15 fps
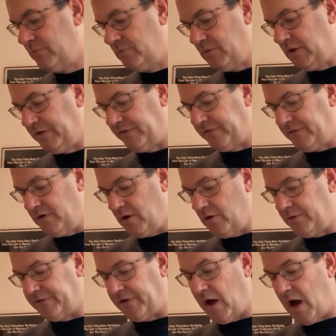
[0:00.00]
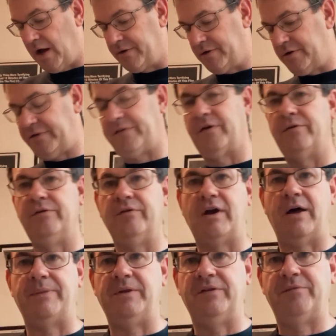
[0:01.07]
It's hotter, so you
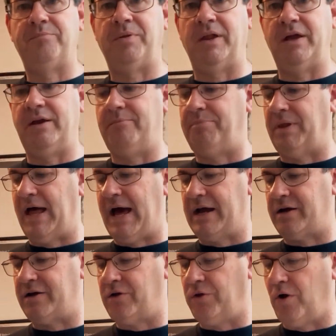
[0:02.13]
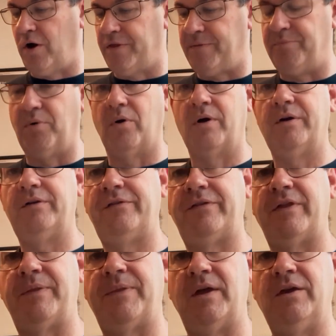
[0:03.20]
got these plain black cloth boards
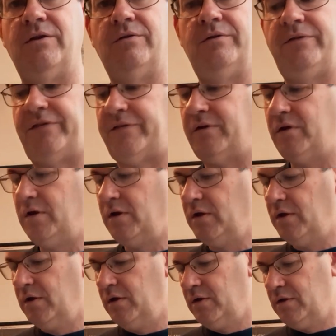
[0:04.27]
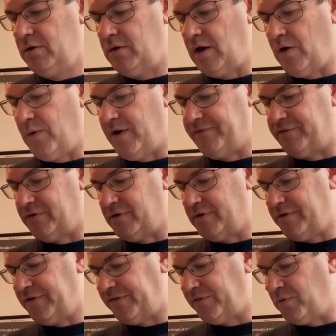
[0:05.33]
that they use. However,
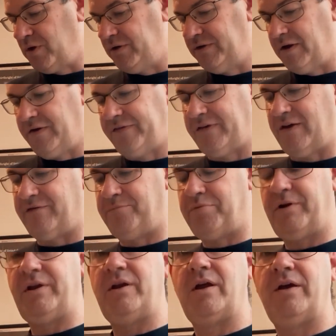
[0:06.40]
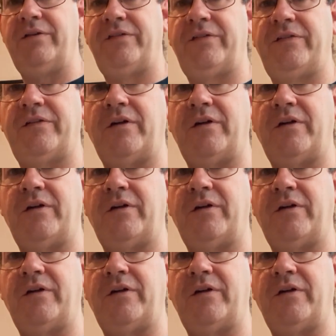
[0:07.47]
this one does have pretty nice